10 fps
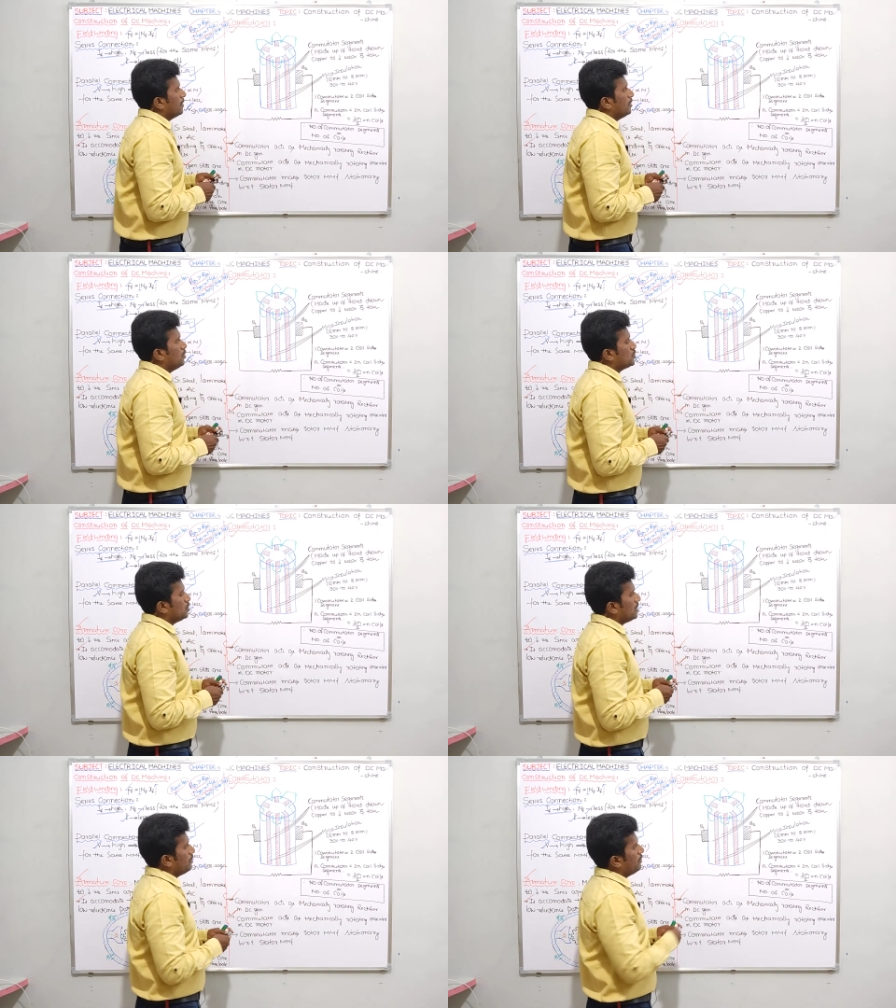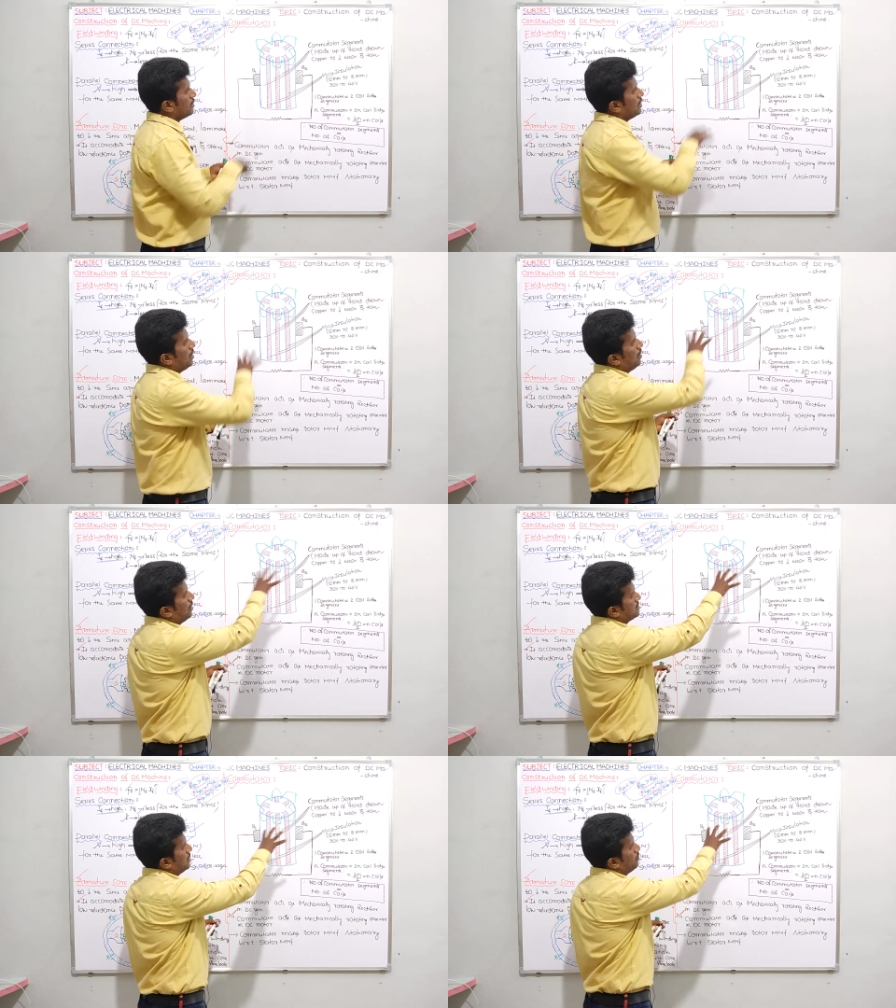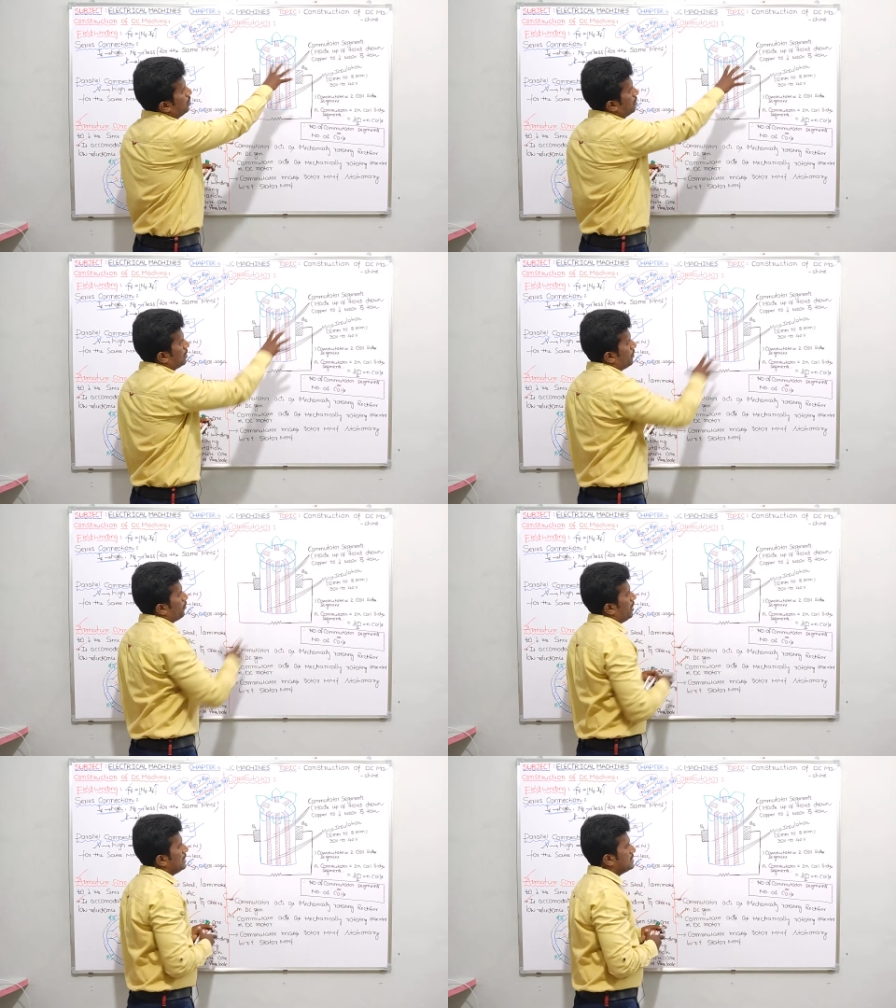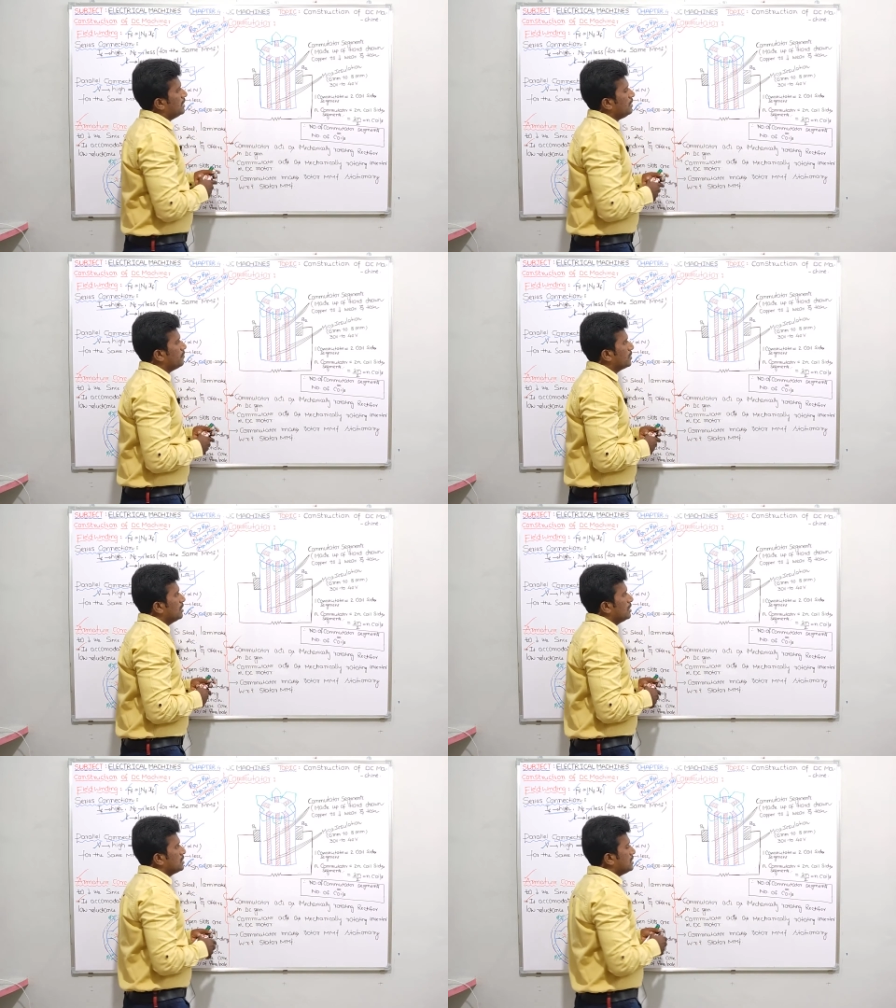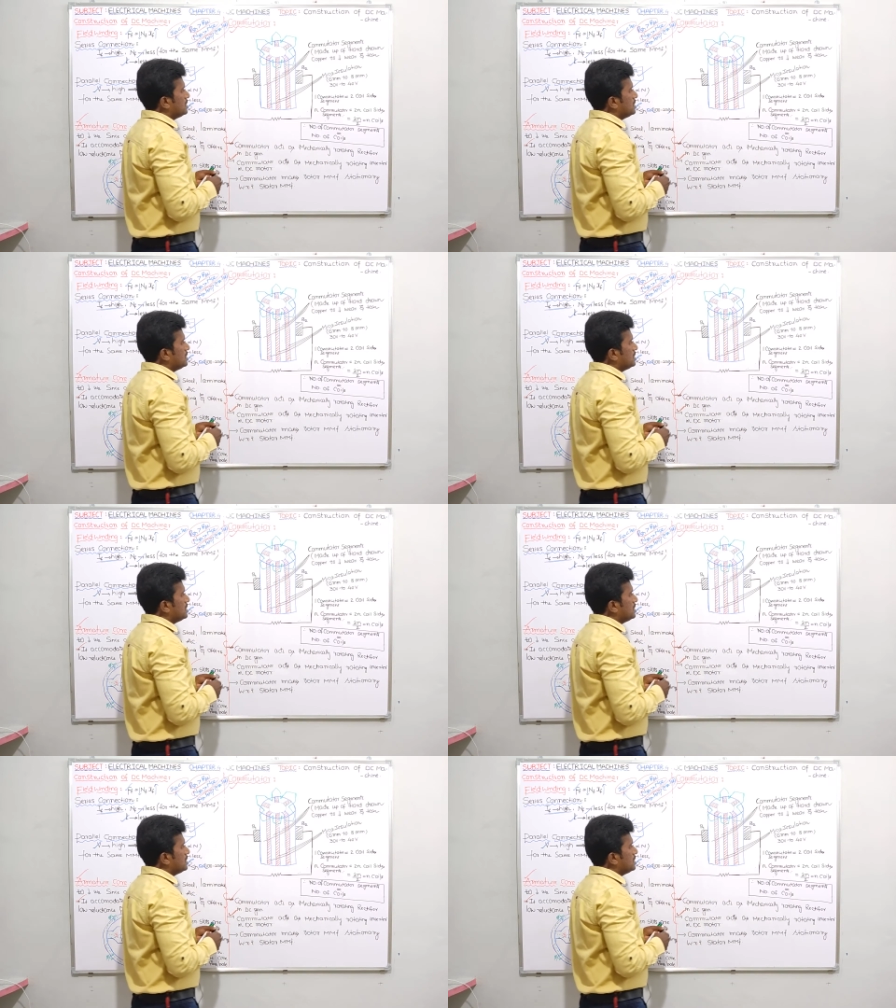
you should remember some more points here. See,